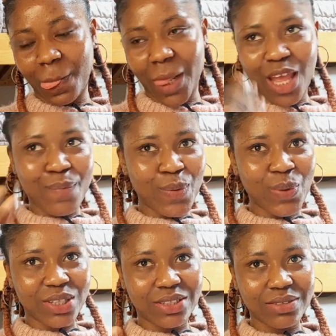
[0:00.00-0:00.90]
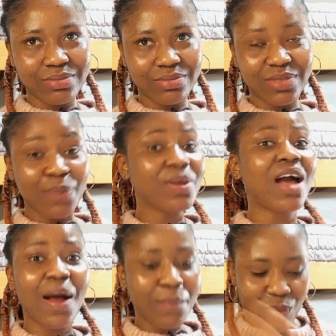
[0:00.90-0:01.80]
A big what? A big
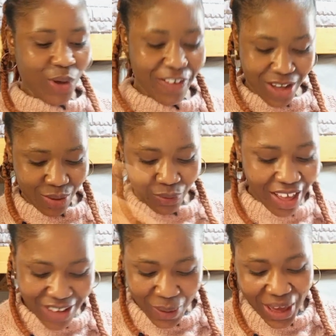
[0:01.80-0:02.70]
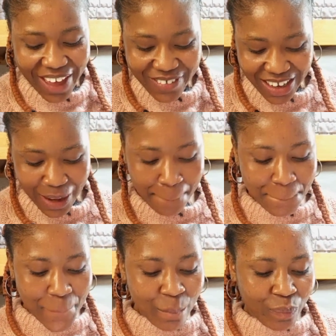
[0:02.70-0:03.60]
arm, whatever.
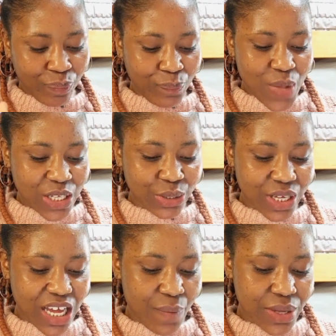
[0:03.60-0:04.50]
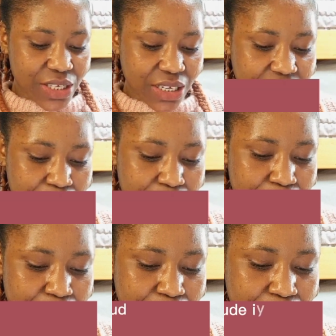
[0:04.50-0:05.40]
So yeah, we talked
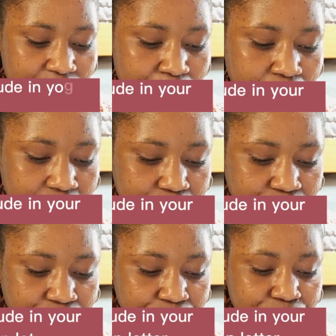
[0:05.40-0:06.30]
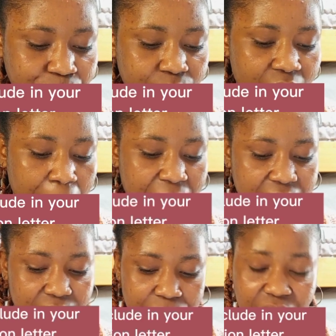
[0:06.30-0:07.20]
about my
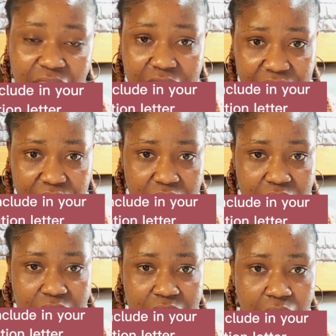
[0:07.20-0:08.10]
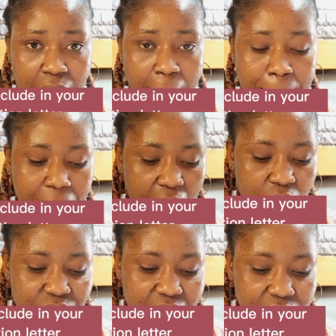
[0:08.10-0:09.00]
academic activities, my other
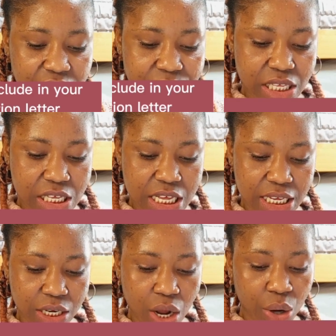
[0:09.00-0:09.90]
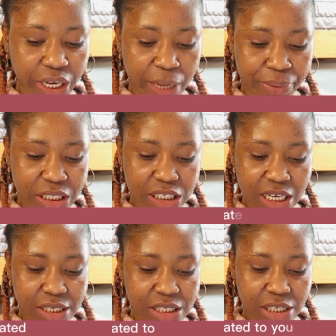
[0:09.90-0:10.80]
activities as an on-air
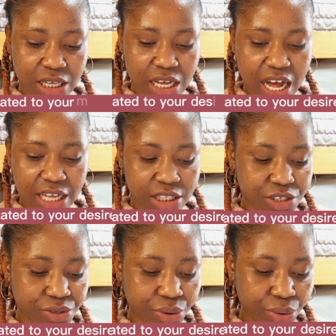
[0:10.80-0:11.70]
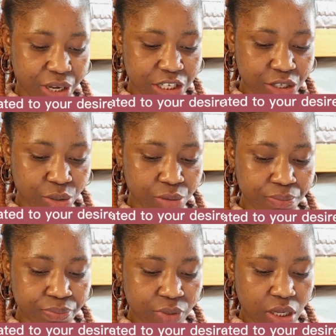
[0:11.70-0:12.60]
personality at the school radio,
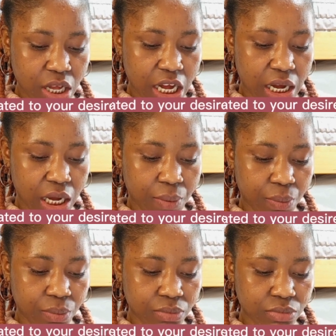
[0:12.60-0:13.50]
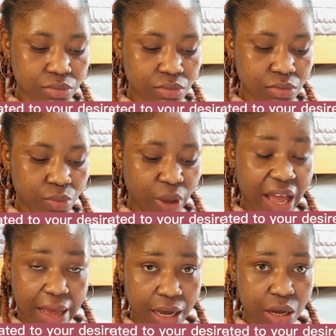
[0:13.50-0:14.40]
where I
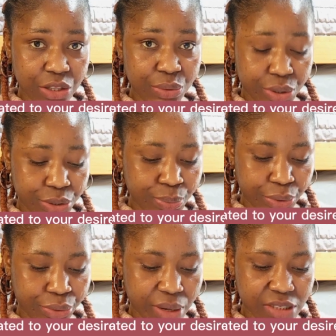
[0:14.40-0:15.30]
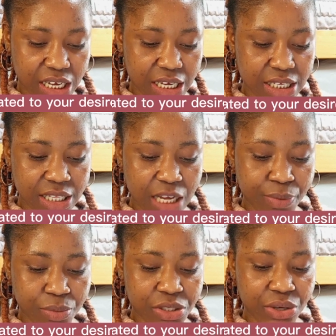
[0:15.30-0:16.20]
anchored the radio program targeted at
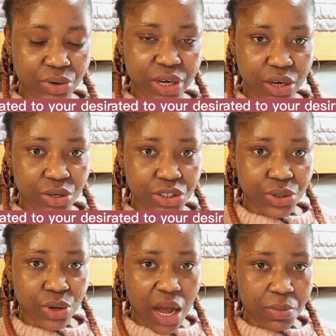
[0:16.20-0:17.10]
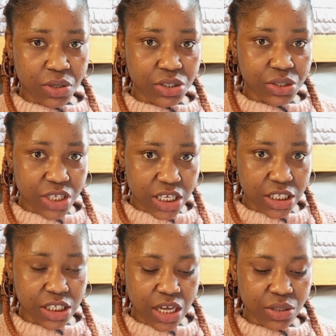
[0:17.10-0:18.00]
promoting Korean culture among students.
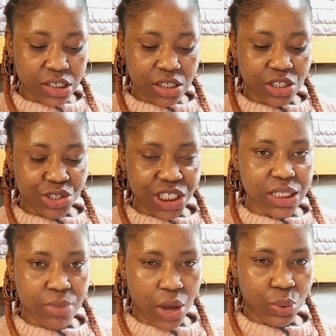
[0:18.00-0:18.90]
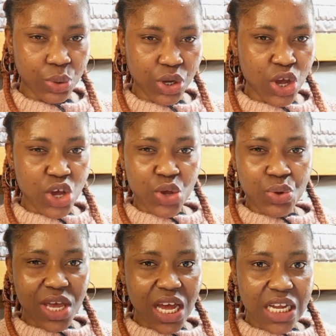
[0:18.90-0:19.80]
Now, this is just my own. You
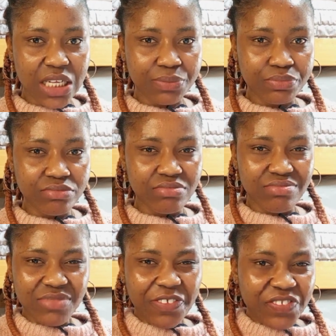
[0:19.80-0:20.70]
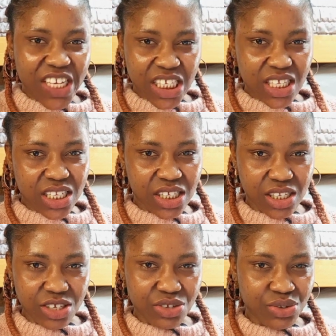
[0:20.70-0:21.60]
can fix this
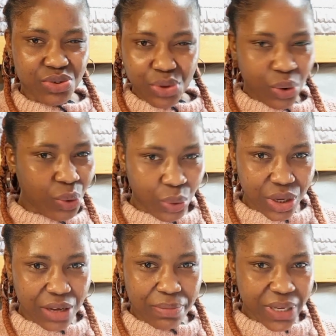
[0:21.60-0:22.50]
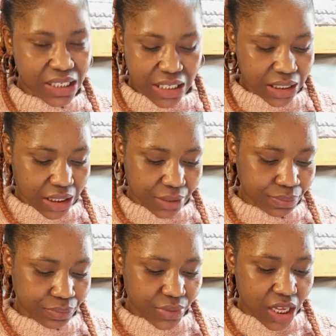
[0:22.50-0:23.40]
to your own, basically.
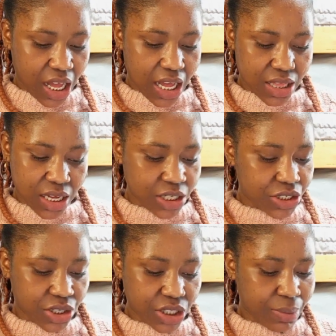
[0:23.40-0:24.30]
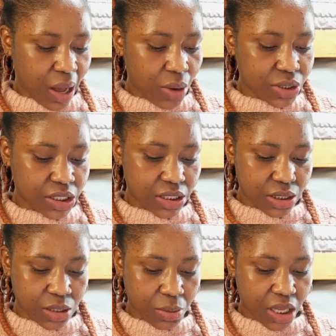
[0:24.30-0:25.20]
And then she talked about how she sees
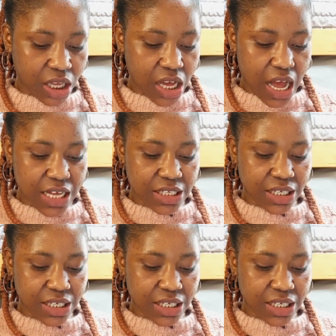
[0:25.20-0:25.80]
me as an